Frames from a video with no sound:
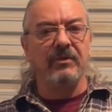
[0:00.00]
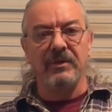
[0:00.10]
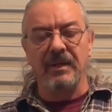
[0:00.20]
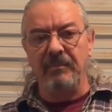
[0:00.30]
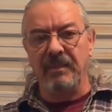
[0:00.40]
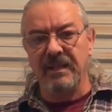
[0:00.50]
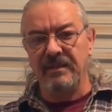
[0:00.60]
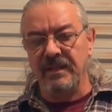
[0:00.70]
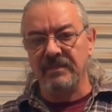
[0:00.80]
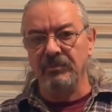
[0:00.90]
took time to get
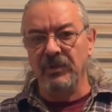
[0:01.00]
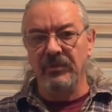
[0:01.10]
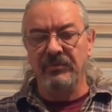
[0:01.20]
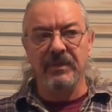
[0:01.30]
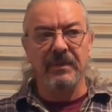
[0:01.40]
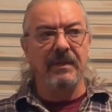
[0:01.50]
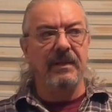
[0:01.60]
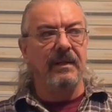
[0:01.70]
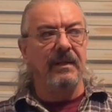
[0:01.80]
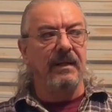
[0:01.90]
things moved.
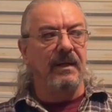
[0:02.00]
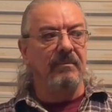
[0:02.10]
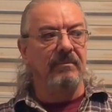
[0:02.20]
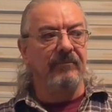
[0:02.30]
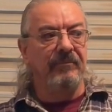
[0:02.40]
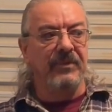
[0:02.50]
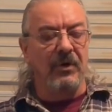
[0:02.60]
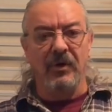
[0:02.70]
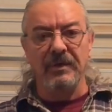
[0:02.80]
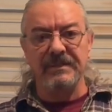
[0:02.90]
The
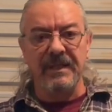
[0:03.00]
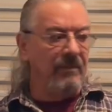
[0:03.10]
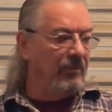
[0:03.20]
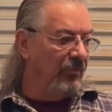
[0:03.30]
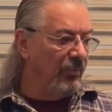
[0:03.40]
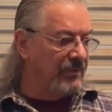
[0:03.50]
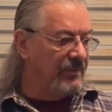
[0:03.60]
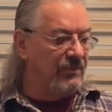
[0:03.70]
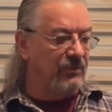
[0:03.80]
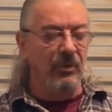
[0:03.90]
hardest thing to move was
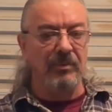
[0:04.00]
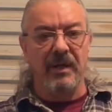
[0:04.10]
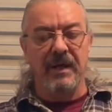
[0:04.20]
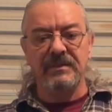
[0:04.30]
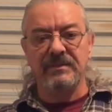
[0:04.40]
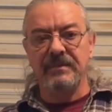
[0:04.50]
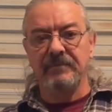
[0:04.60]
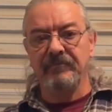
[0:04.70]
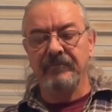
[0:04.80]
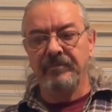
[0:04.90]
this toolbox,
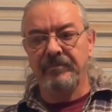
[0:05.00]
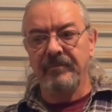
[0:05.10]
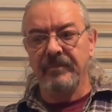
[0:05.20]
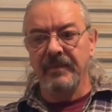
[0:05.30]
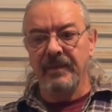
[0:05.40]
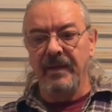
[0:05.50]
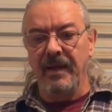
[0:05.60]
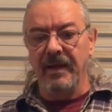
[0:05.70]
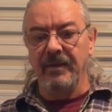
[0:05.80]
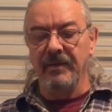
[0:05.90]

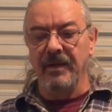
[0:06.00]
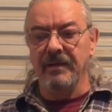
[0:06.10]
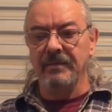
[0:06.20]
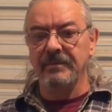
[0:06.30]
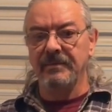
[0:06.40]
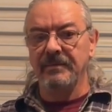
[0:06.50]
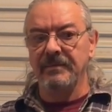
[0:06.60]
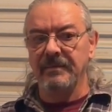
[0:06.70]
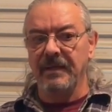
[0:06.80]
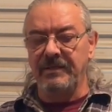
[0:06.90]
and I
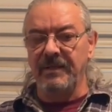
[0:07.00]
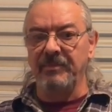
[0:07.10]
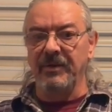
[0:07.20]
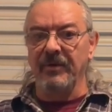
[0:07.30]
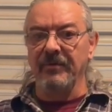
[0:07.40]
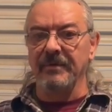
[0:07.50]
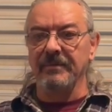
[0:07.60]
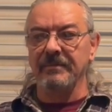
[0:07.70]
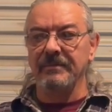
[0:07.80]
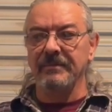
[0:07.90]
tipped it over.
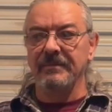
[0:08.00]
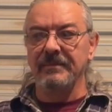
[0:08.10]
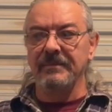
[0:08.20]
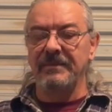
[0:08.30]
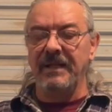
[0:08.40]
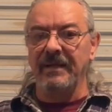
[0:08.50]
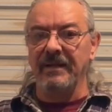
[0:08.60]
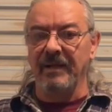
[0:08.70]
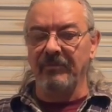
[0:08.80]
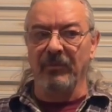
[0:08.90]

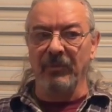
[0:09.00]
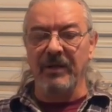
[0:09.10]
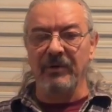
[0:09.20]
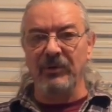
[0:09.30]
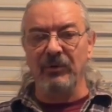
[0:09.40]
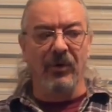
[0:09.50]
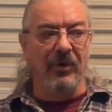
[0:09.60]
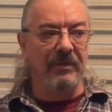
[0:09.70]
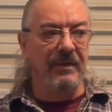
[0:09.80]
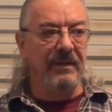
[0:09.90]
I rented a U-Haul